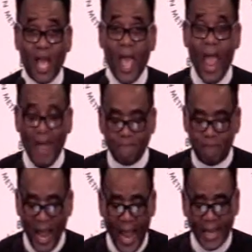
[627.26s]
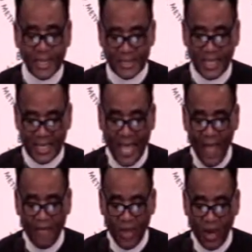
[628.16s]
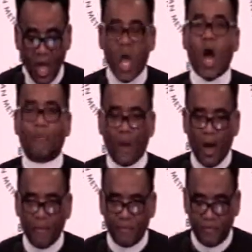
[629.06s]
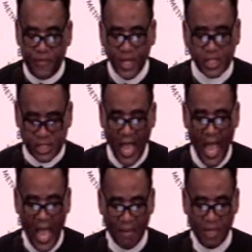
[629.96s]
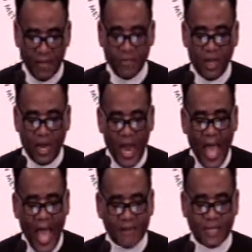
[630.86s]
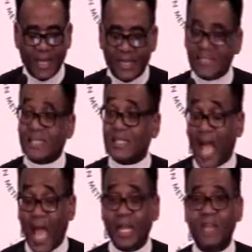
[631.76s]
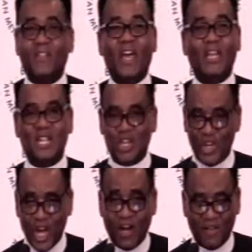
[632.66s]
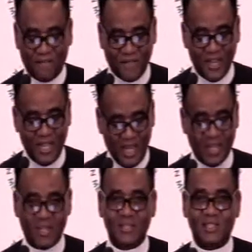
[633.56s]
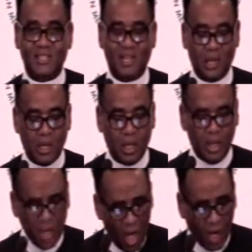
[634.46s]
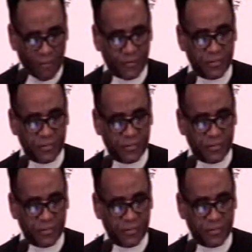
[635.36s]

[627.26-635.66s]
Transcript: and banded together upon this time in their lives and decided that enough is enough.